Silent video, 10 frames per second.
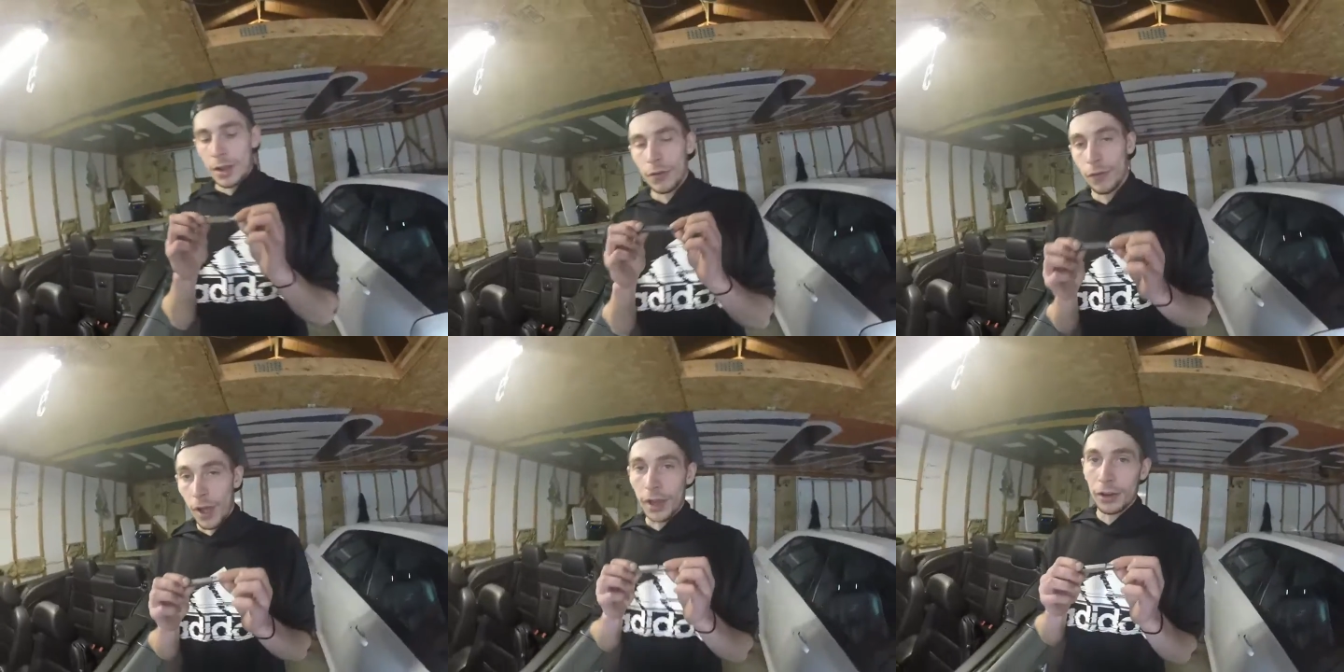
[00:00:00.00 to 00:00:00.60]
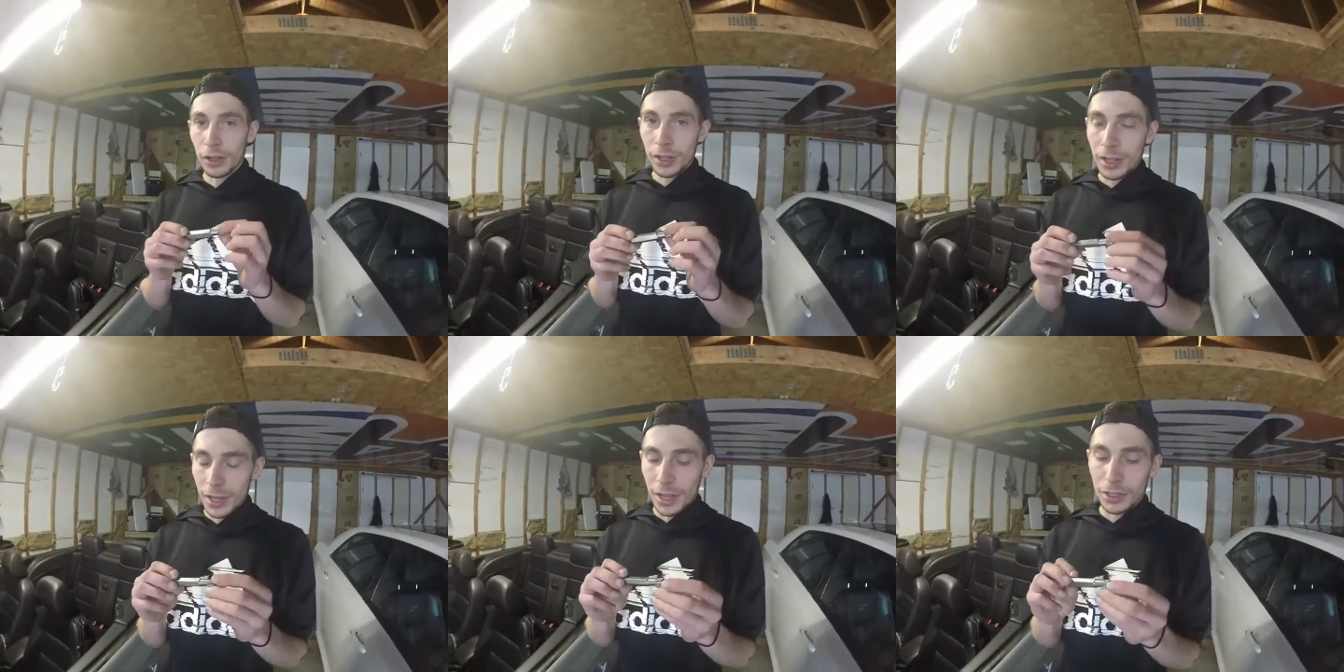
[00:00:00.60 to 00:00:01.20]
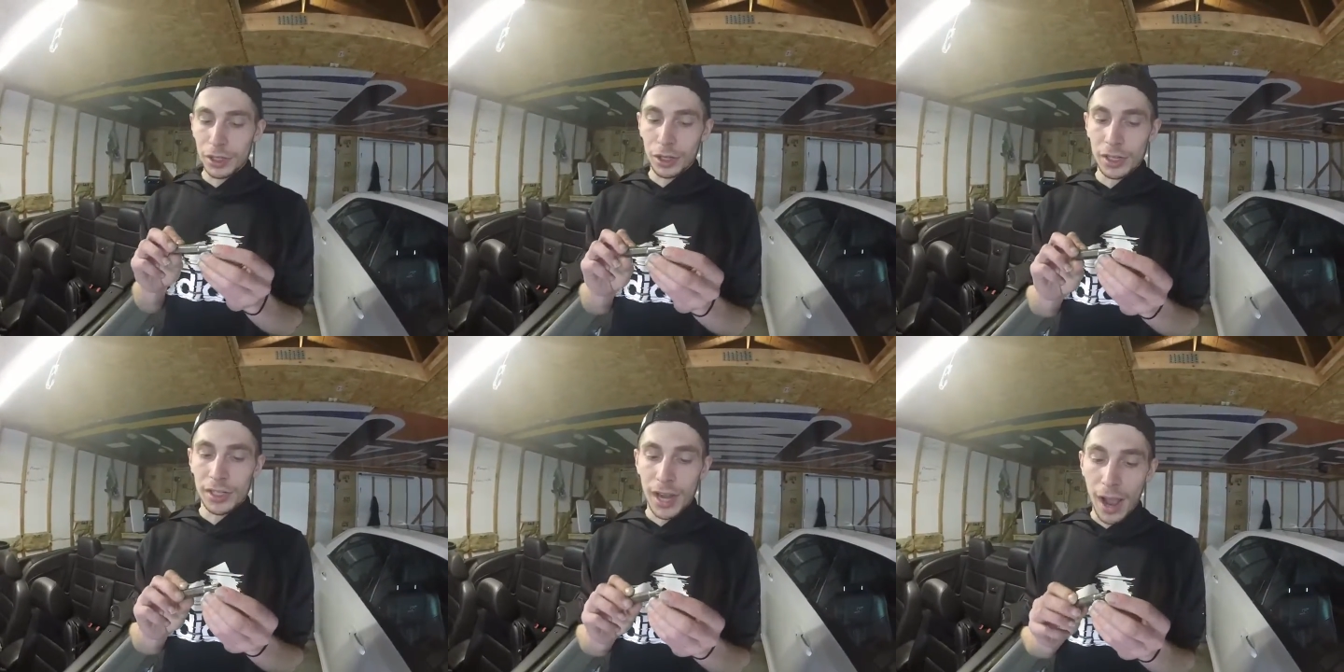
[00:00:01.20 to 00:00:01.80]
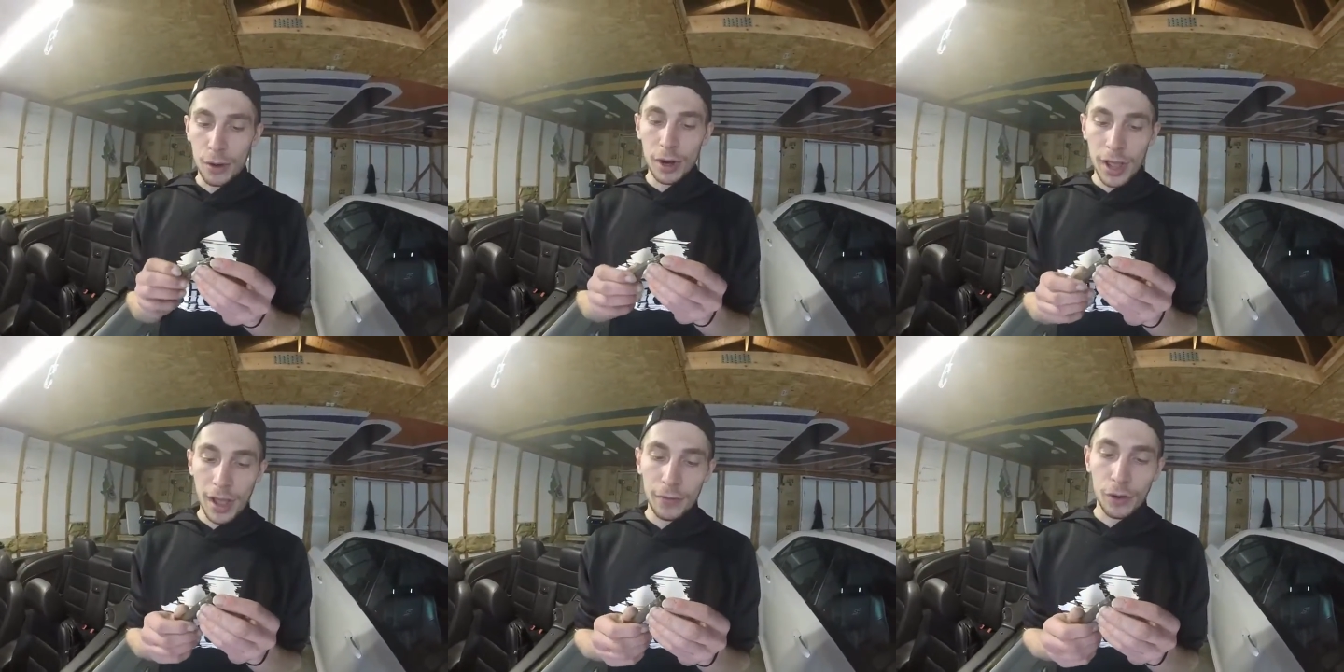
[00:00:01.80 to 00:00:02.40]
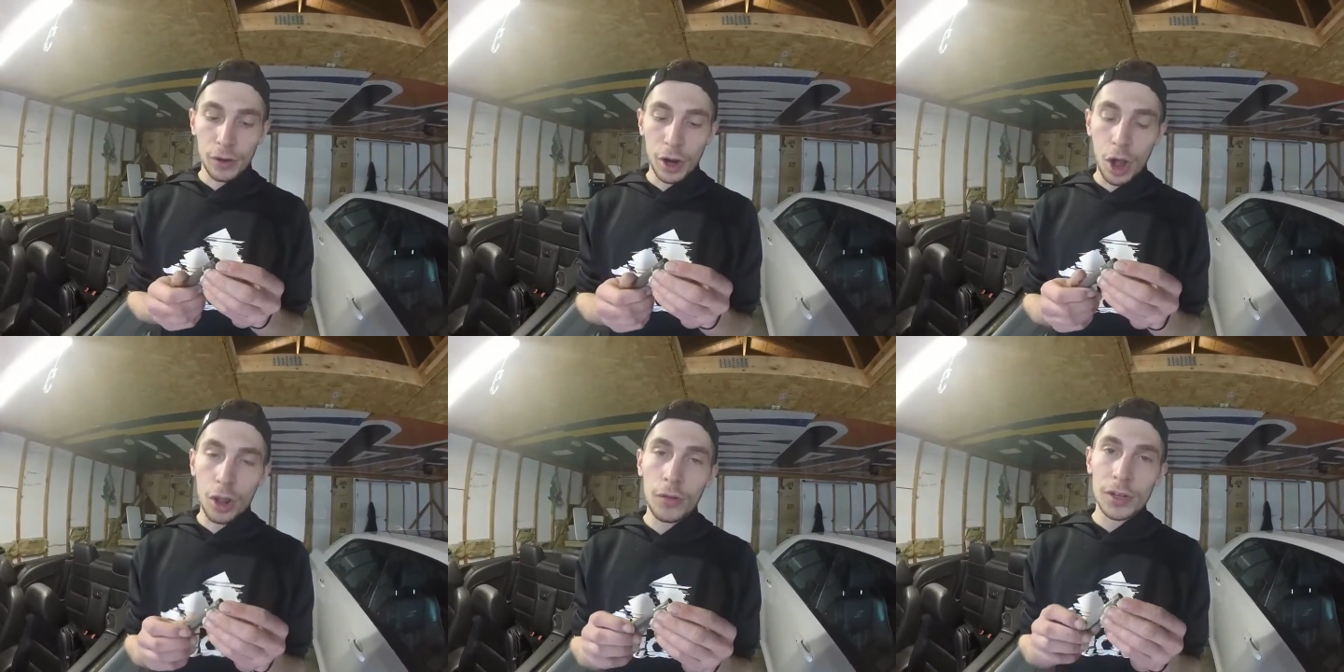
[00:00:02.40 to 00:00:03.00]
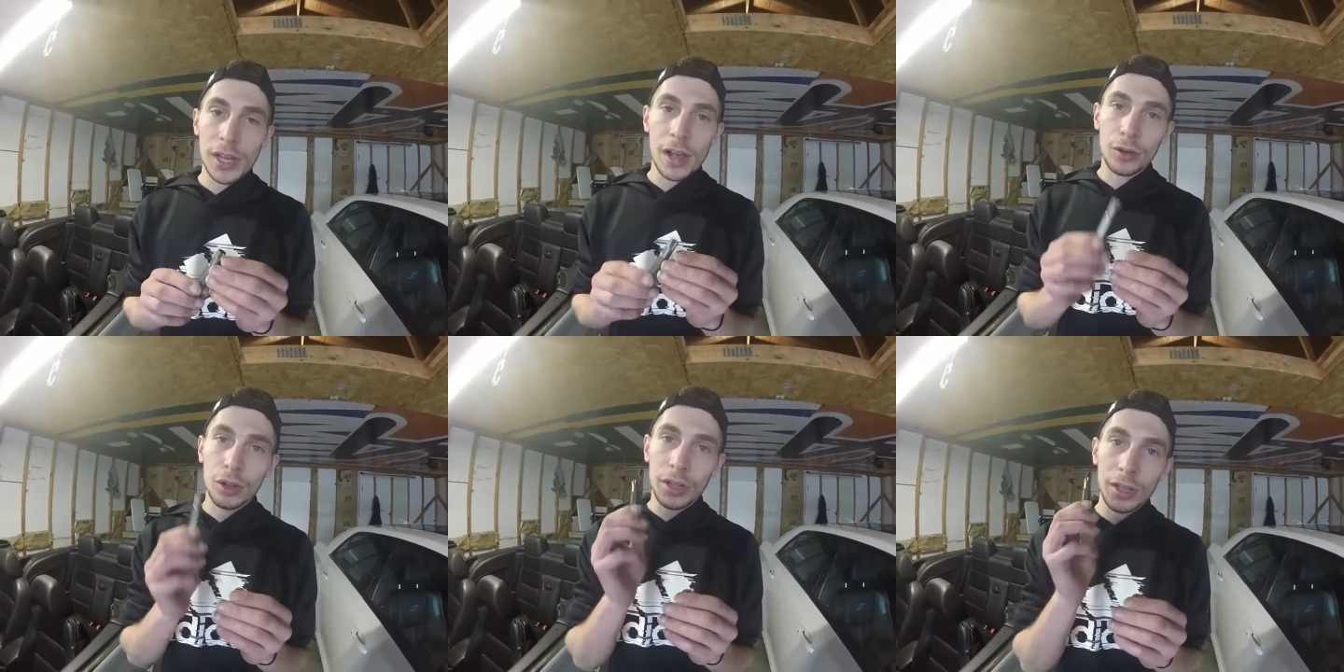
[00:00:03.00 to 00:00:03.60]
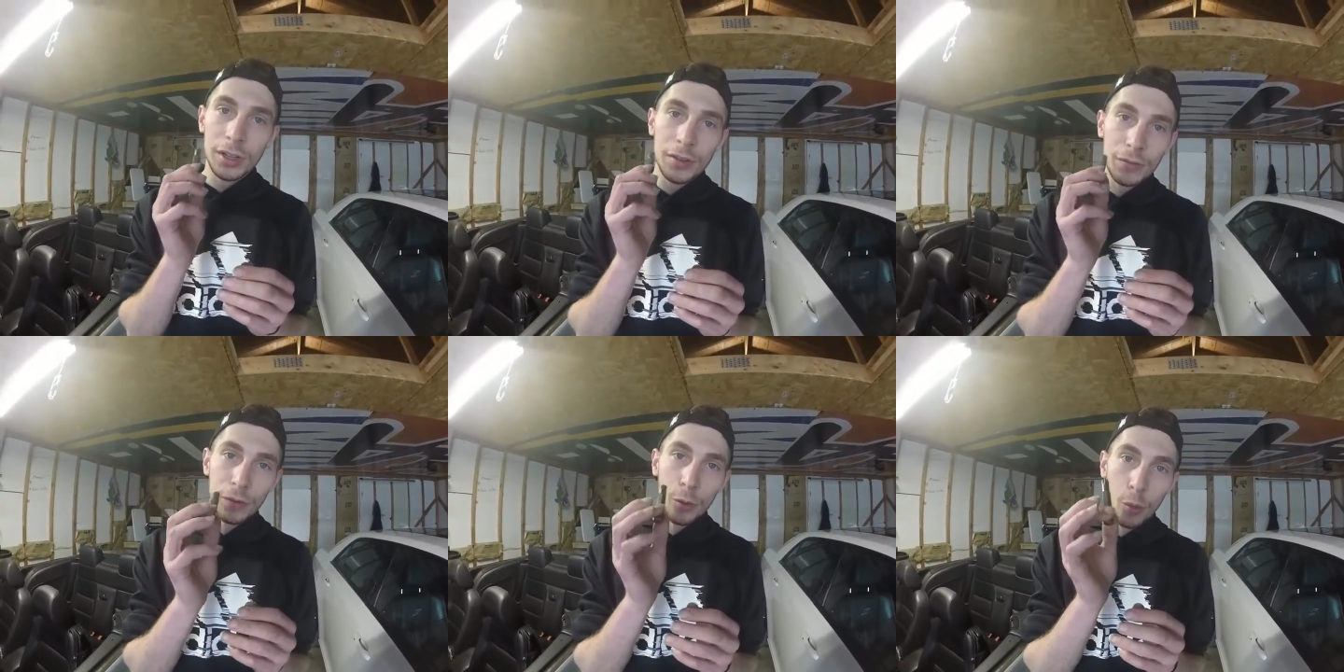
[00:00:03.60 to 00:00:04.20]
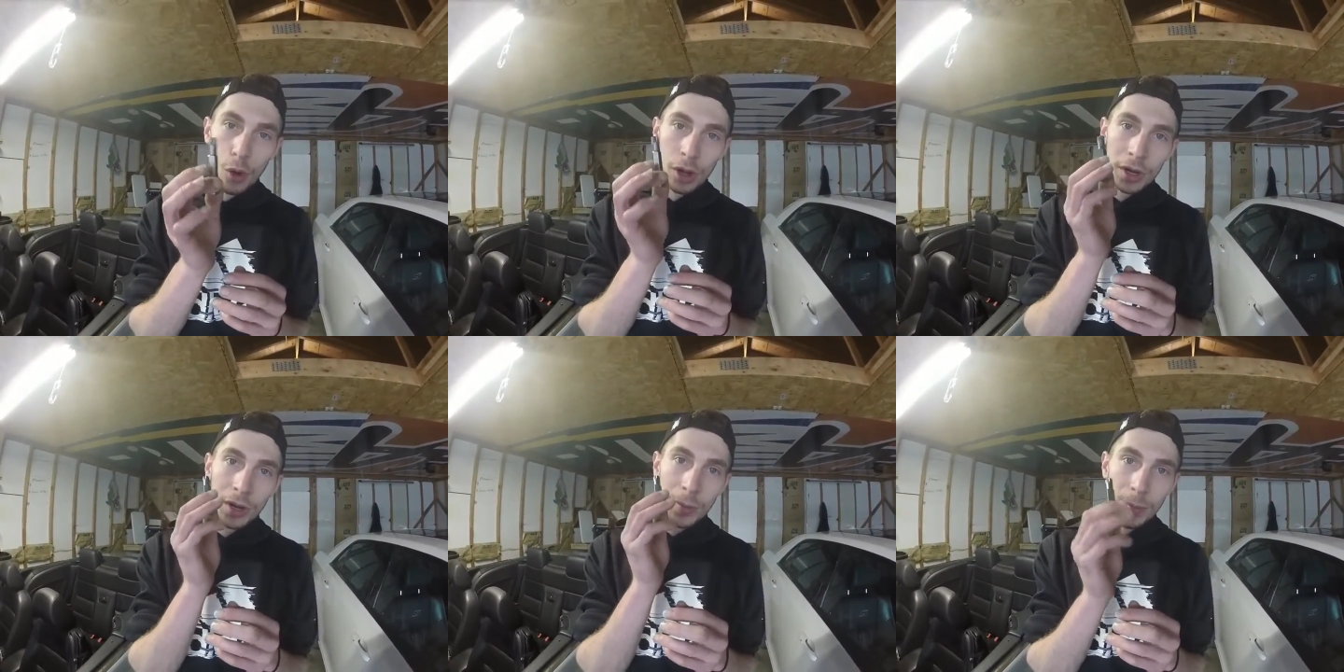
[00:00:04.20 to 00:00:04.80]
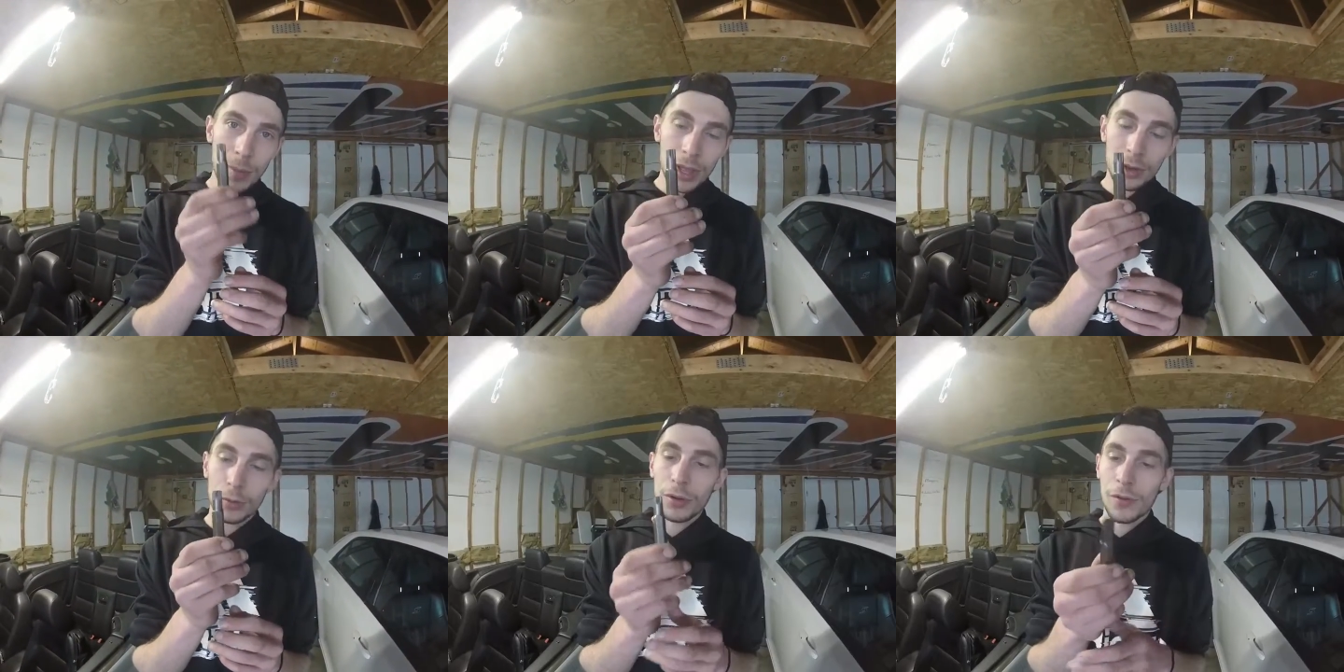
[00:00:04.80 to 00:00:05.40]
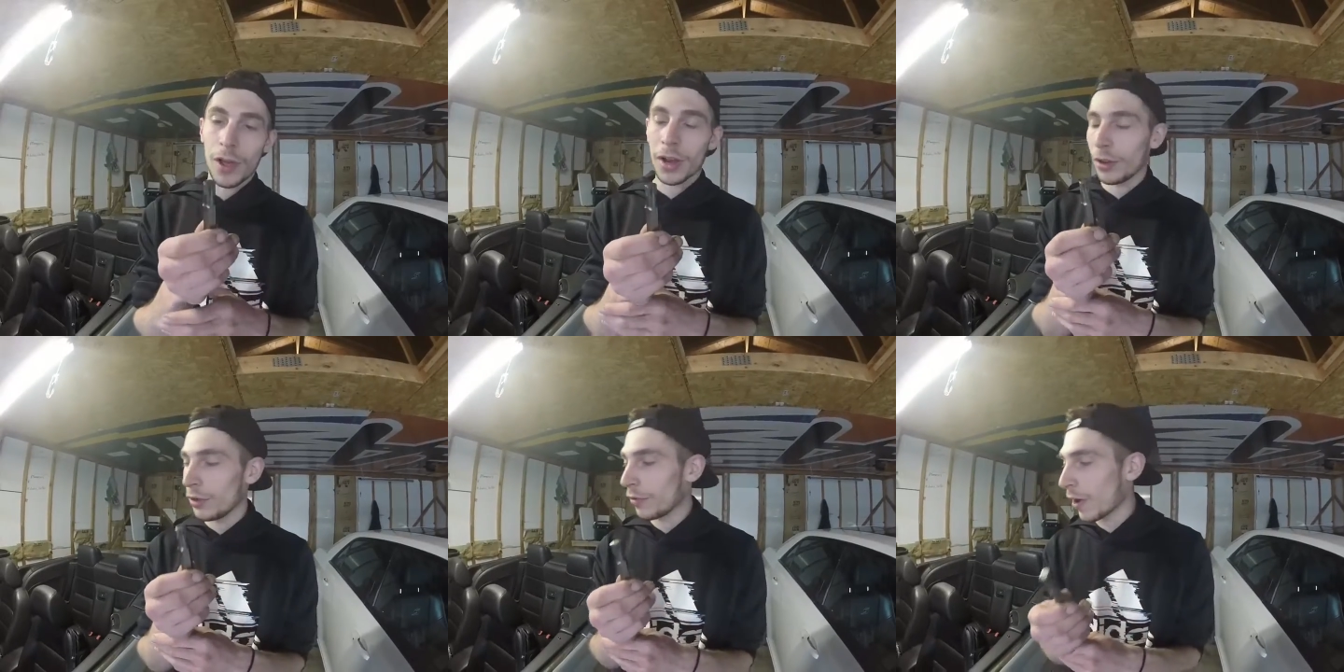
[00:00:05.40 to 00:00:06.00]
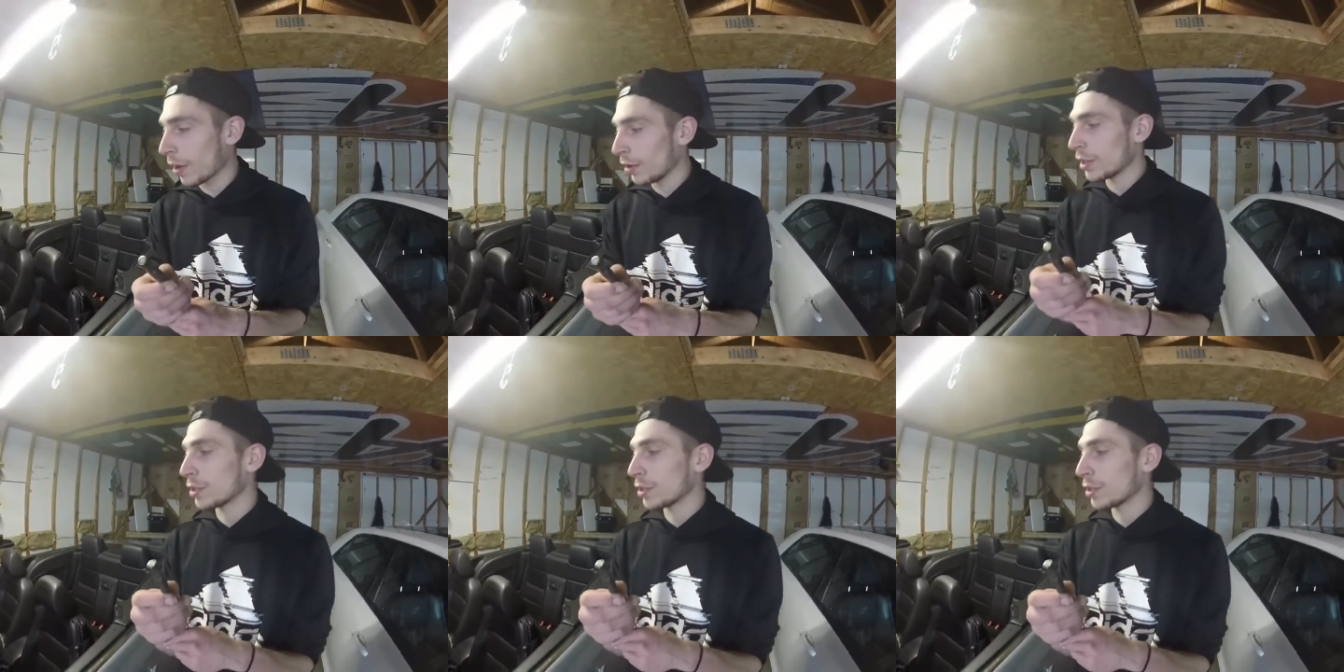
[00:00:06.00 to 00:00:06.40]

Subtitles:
finally, it took us an hour and a half going all over town looking for one bit, and we finally found it.